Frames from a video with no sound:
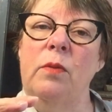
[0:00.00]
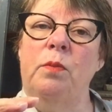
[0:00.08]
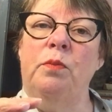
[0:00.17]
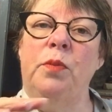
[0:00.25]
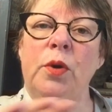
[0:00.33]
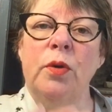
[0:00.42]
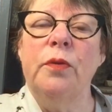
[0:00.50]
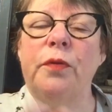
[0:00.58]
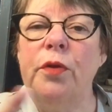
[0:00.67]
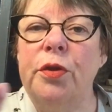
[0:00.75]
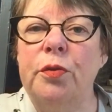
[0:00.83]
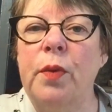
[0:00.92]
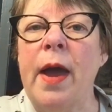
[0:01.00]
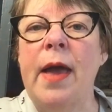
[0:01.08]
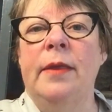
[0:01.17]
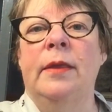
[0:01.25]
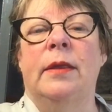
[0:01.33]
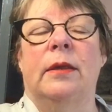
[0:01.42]
beautiful
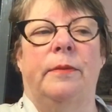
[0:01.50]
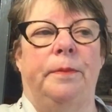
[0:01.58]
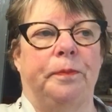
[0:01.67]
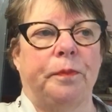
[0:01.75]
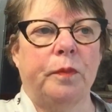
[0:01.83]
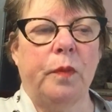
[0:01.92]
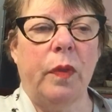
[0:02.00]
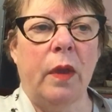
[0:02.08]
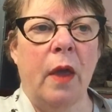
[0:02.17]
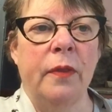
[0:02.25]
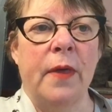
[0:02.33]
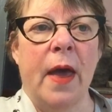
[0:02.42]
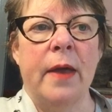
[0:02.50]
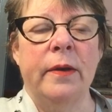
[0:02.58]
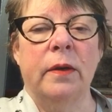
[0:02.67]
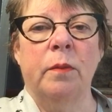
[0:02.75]
threads that